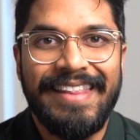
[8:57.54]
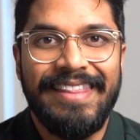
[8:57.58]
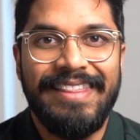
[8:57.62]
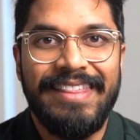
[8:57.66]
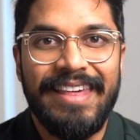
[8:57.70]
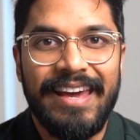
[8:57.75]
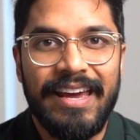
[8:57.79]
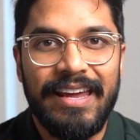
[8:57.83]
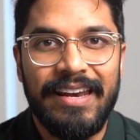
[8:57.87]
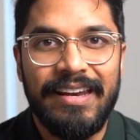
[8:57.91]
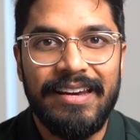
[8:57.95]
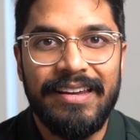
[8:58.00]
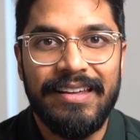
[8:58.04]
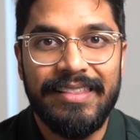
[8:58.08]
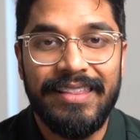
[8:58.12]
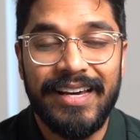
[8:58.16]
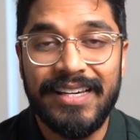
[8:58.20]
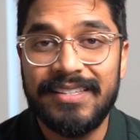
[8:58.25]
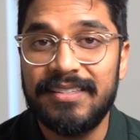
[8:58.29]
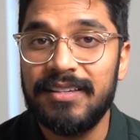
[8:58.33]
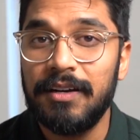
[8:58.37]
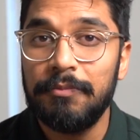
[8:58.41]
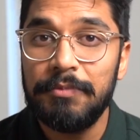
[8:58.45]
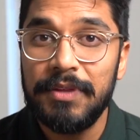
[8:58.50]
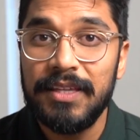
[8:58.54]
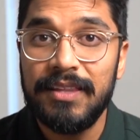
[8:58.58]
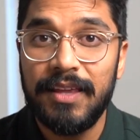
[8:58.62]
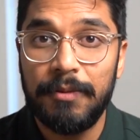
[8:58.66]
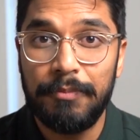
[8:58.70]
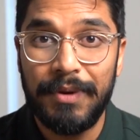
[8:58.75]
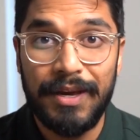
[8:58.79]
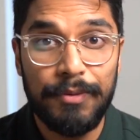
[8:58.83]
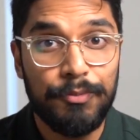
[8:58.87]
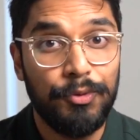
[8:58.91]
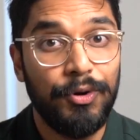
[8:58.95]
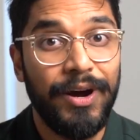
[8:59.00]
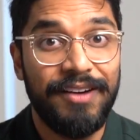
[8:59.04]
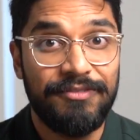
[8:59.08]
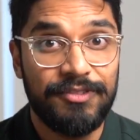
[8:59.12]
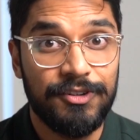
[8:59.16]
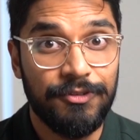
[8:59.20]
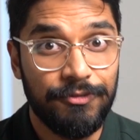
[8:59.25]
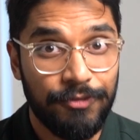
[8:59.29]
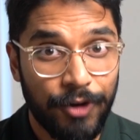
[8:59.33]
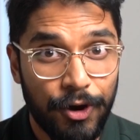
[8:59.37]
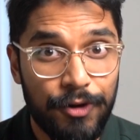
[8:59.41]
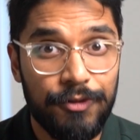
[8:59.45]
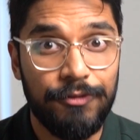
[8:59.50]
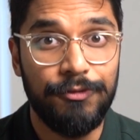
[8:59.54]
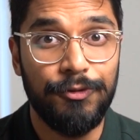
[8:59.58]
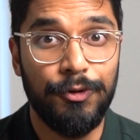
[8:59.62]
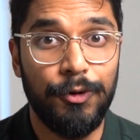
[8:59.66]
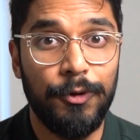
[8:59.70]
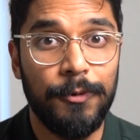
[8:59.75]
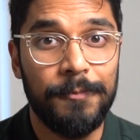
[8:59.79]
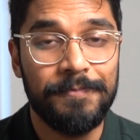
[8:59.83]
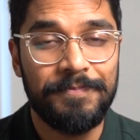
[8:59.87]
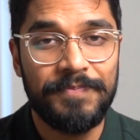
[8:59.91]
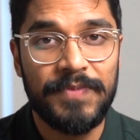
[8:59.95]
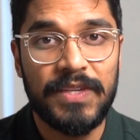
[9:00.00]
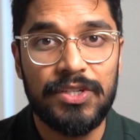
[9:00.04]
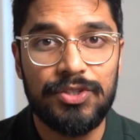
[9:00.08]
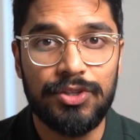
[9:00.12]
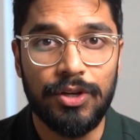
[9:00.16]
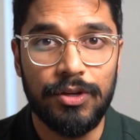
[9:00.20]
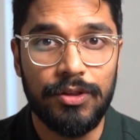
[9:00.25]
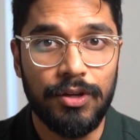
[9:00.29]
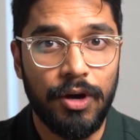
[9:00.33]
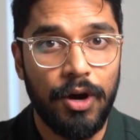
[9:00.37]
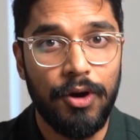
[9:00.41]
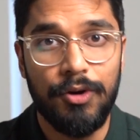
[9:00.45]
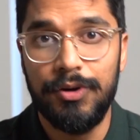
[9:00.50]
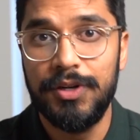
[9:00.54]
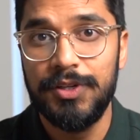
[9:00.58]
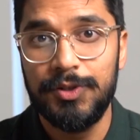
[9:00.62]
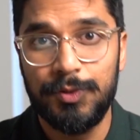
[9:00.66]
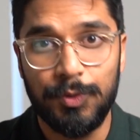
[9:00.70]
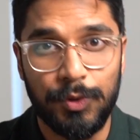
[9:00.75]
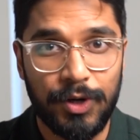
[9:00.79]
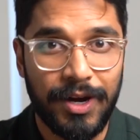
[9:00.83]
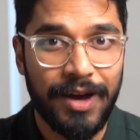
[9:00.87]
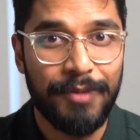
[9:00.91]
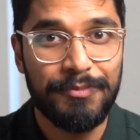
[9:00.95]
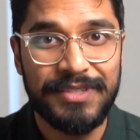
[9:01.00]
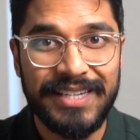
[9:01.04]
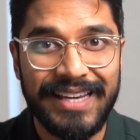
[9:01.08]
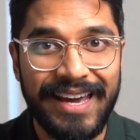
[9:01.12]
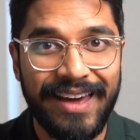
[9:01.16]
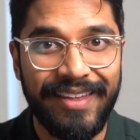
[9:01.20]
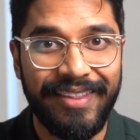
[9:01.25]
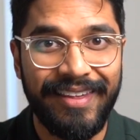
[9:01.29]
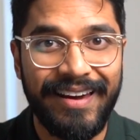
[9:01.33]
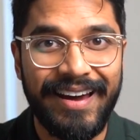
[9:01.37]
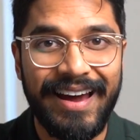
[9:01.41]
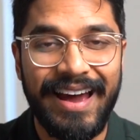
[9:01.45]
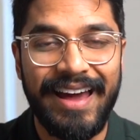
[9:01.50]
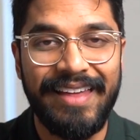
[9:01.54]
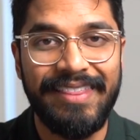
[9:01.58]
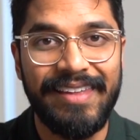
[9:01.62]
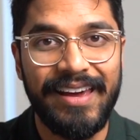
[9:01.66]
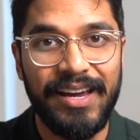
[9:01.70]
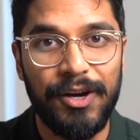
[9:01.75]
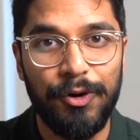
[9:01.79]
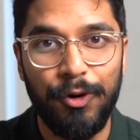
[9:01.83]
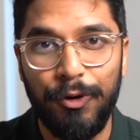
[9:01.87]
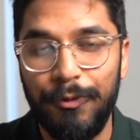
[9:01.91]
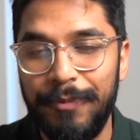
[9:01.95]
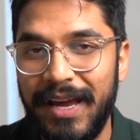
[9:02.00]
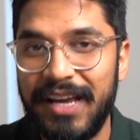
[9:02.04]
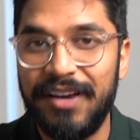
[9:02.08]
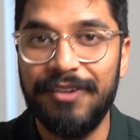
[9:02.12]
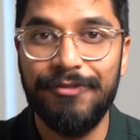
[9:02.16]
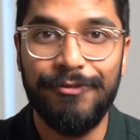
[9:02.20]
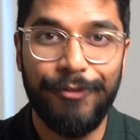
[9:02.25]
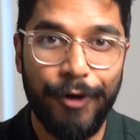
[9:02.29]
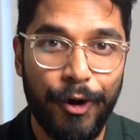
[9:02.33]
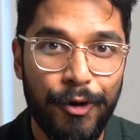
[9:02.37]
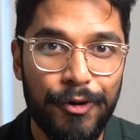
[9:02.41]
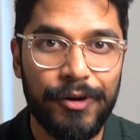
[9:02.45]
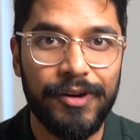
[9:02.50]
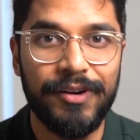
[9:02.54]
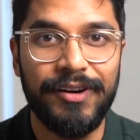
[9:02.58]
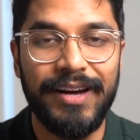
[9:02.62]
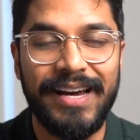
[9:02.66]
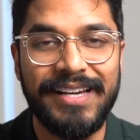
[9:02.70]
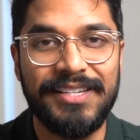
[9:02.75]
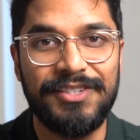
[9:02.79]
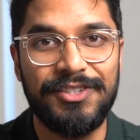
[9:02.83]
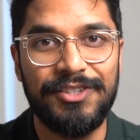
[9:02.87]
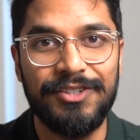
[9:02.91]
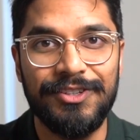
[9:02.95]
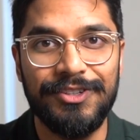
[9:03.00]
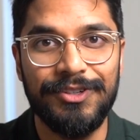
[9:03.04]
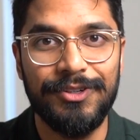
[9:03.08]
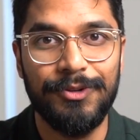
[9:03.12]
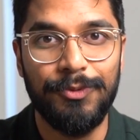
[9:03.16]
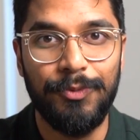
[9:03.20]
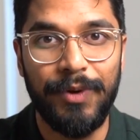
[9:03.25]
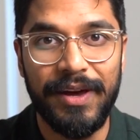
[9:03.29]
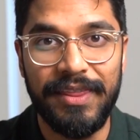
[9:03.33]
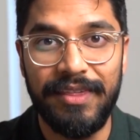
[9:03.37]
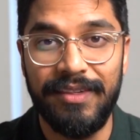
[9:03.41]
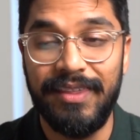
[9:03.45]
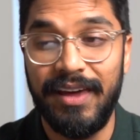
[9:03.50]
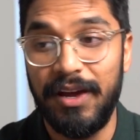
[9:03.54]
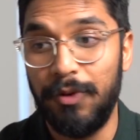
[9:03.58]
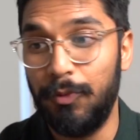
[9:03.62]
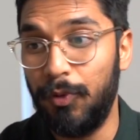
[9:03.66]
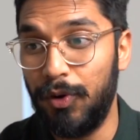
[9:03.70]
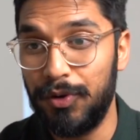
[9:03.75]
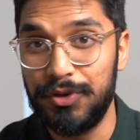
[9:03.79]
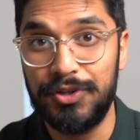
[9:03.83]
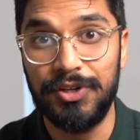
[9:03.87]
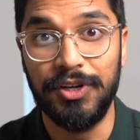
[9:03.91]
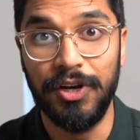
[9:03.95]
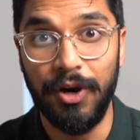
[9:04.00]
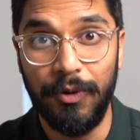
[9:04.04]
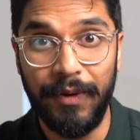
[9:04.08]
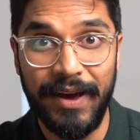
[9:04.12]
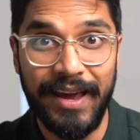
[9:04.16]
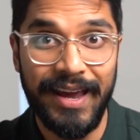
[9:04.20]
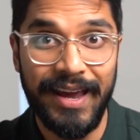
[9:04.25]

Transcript: then that's something that people have to vote for. So the owners will come together and they all make a vote as to whether they want to go